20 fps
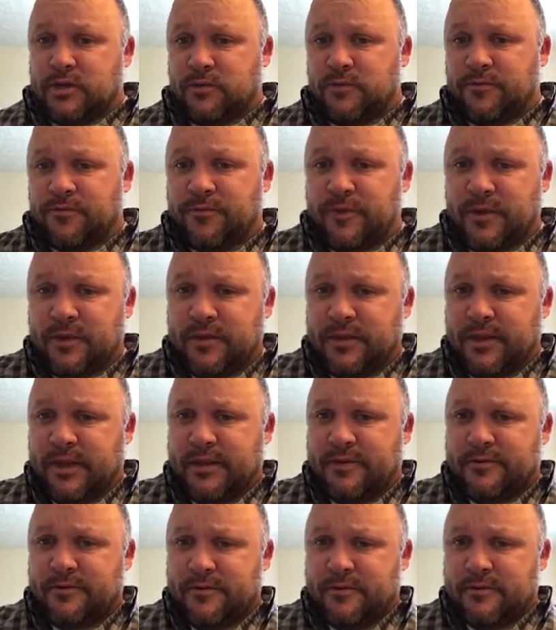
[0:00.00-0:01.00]
You're feeling
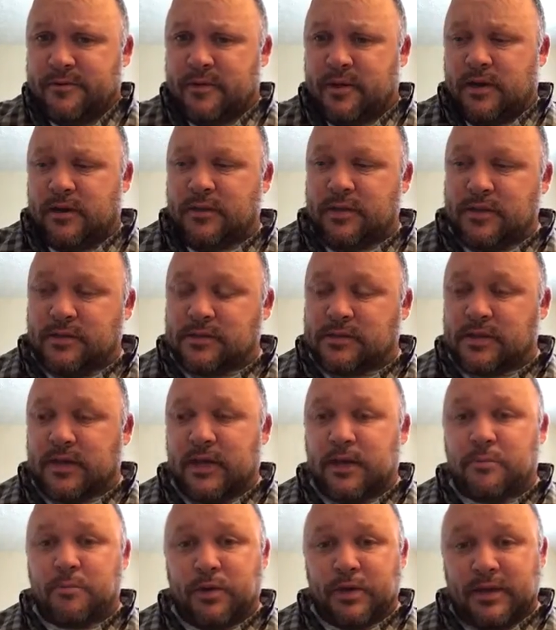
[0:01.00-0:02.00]
that on the
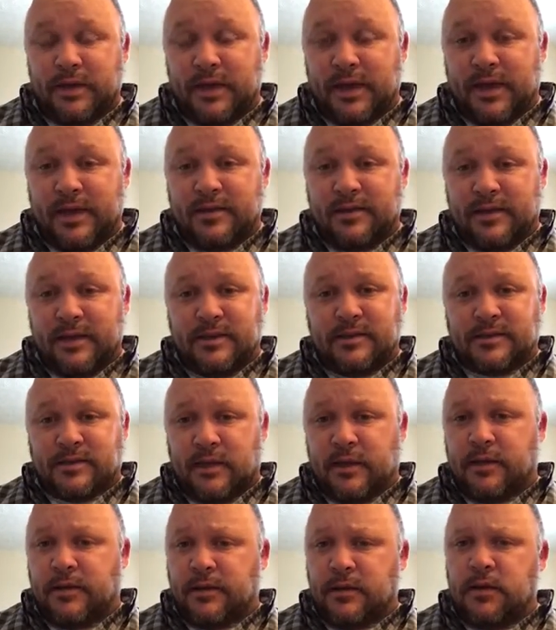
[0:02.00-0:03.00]
inside, but yet they
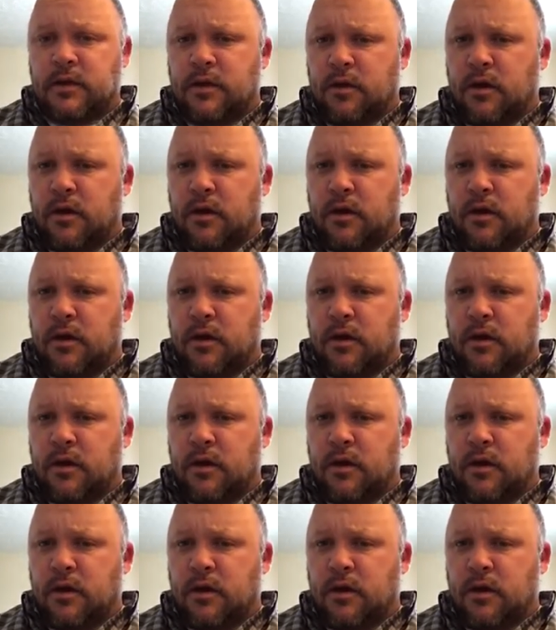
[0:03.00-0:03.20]
say,